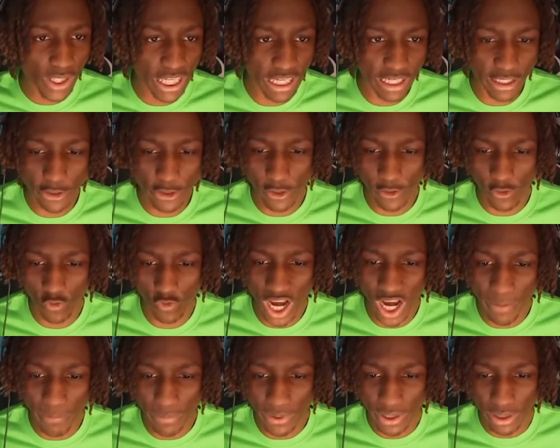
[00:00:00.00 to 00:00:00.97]
He wanted an
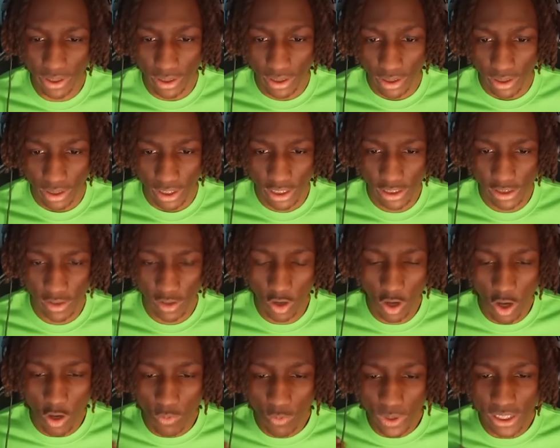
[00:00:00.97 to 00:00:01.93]
actual he
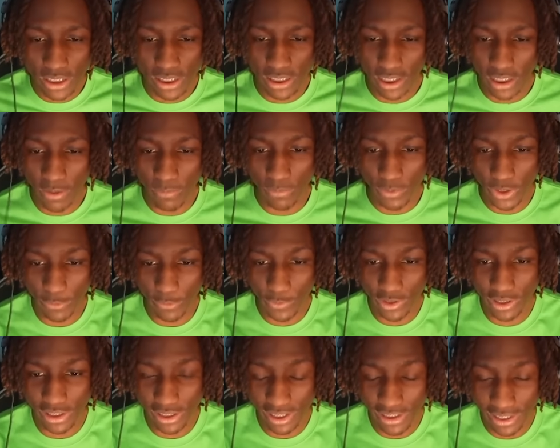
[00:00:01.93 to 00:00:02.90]
paid
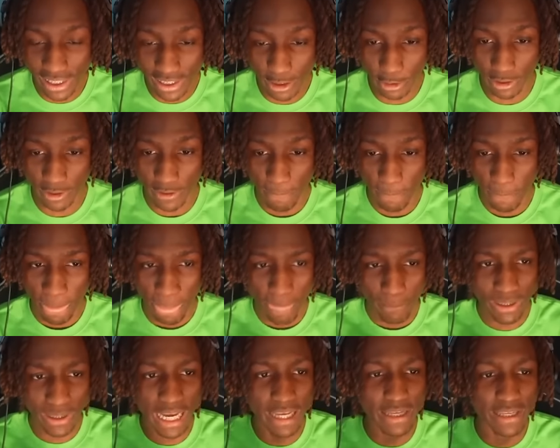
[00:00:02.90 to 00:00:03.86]
3.5k, so he
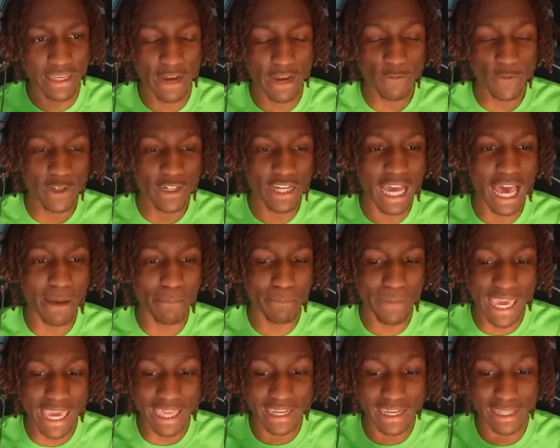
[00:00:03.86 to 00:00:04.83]
wanted at least an
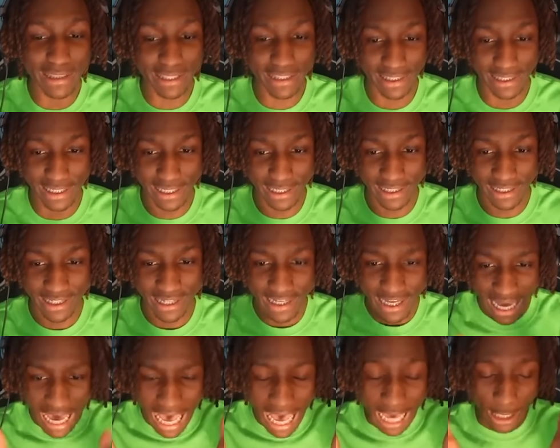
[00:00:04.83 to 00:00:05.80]
hour or two
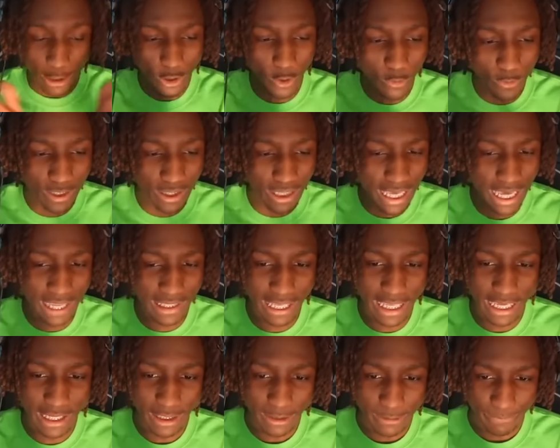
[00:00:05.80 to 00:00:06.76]
of Quanny's
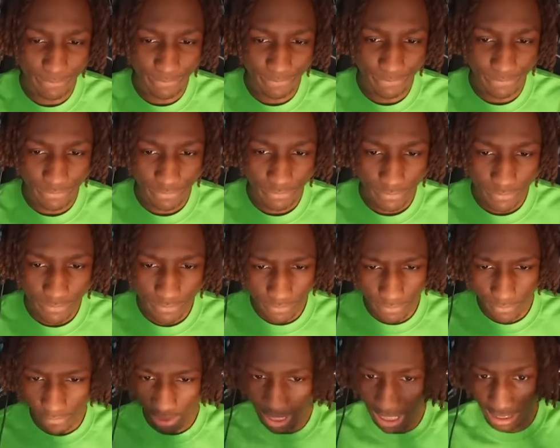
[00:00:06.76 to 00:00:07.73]
undivided attention, a
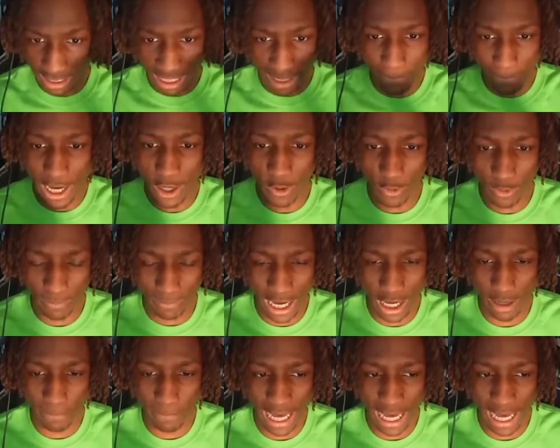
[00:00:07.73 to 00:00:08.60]
sit-down interview,